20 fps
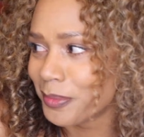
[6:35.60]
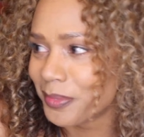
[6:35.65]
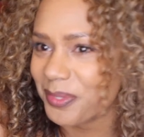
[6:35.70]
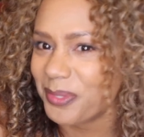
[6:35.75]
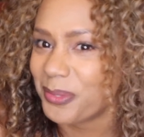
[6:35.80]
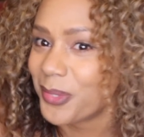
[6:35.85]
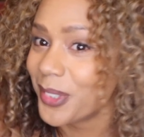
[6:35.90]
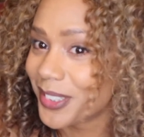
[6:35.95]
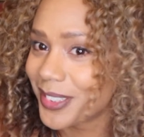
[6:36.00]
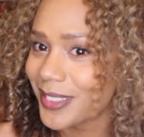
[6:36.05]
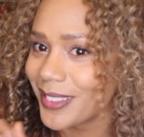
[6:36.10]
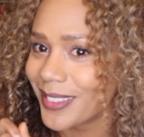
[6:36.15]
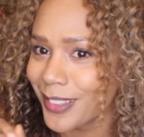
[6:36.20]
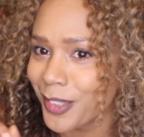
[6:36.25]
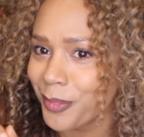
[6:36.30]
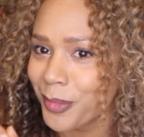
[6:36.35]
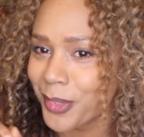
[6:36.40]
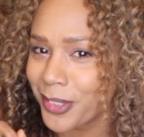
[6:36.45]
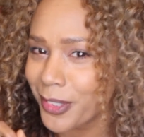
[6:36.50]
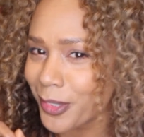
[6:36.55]
which is
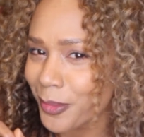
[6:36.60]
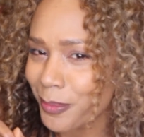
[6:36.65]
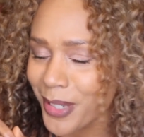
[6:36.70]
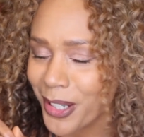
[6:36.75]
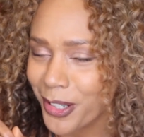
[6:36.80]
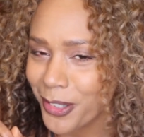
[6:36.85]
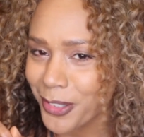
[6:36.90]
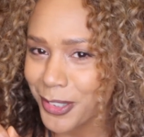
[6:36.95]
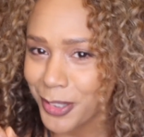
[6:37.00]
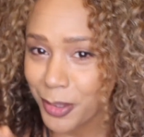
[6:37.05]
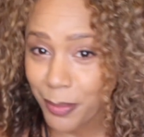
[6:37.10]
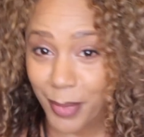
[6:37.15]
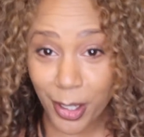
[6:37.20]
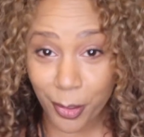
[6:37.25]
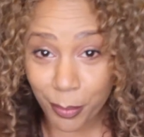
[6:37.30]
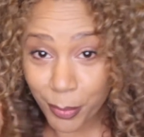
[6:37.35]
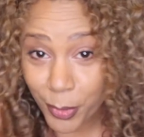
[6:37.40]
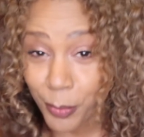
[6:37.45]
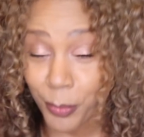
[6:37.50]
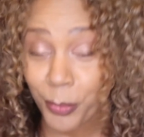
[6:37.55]
I'm a little embarrassed
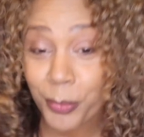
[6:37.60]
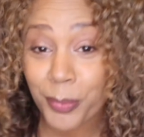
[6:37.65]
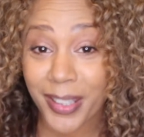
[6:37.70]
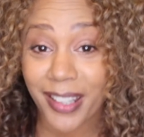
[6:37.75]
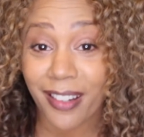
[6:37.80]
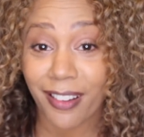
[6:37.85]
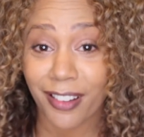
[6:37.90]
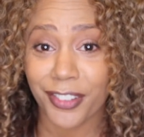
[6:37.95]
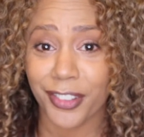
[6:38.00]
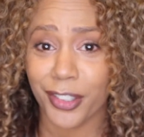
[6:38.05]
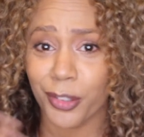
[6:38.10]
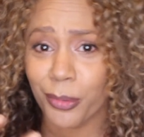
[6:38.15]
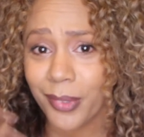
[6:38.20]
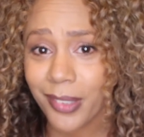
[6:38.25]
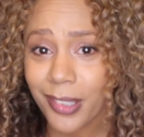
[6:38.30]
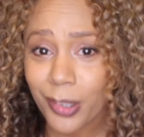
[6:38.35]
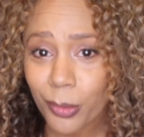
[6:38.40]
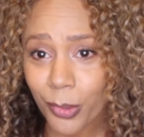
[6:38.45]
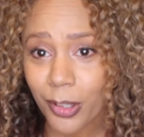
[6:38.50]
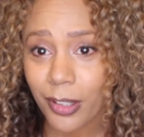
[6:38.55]
about, but oh my God, they
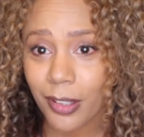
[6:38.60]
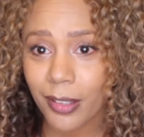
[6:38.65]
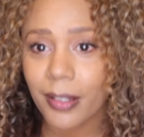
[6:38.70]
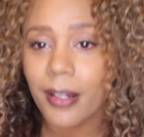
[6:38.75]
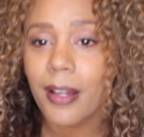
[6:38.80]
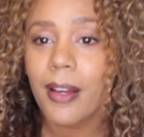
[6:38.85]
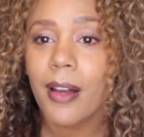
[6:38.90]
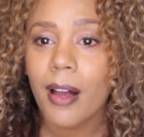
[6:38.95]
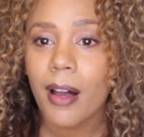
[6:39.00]
really work.